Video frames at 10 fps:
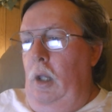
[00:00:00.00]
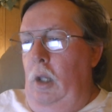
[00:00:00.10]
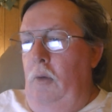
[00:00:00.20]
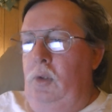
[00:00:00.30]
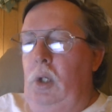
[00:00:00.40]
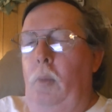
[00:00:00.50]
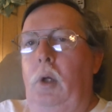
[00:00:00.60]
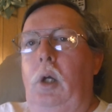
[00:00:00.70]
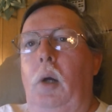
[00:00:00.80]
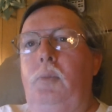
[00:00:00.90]
if someone
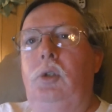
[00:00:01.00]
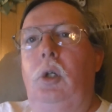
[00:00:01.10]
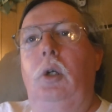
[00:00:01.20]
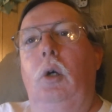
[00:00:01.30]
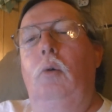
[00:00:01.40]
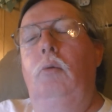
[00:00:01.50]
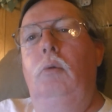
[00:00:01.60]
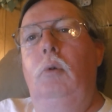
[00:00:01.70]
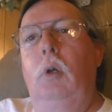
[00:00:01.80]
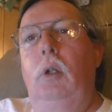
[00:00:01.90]
comes to you
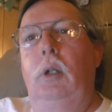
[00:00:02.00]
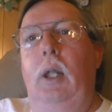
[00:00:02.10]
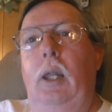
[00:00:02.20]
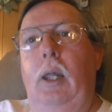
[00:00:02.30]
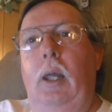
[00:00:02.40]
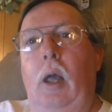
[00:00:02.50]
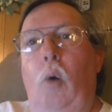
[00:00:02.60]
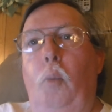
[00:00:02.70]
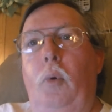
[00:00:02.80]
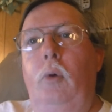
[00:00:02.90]
needing
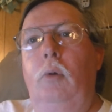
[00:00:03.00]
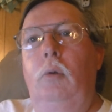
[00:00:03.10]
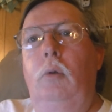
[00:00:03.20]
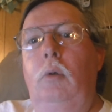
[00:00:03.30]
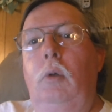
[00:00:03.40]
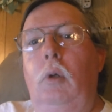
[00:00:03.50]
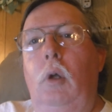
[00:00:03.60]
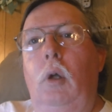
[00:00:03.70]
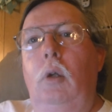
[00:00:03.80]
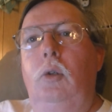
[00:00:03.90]
help,
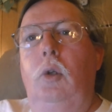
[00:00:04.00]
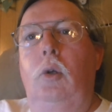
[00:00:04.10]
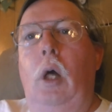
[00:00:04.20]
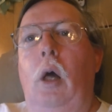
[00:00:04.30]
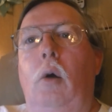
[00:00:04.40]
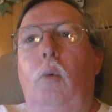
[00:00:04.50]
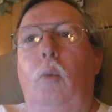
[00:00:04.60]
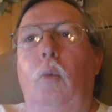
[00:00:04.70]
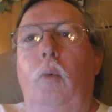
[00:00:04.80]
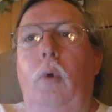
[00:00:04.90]
do not,
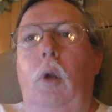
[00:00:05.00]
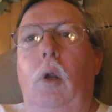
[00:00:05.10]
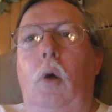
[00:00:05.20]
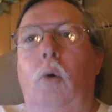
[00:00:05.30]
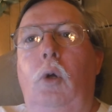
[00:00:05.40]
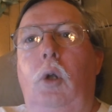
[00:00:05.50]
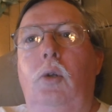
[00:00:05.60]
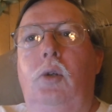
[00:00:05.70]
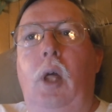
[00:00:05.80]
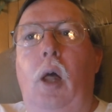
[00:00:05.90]

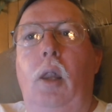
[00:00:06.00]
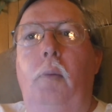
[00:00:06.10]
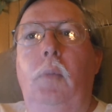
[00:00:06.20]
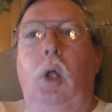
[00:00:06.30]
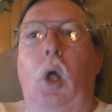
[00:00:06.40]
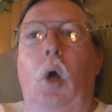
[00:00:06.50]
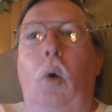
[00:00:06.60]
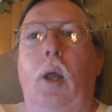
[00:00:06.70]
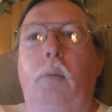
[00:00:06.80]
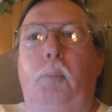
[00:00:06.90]
tell them to
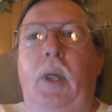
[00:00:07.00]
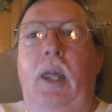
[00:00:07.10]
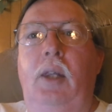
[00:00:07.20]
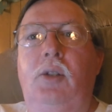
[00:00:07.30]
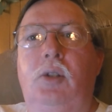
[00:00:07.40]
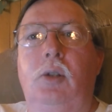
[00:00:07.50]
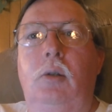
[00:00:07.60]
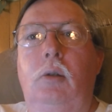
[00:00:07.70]
go in peace.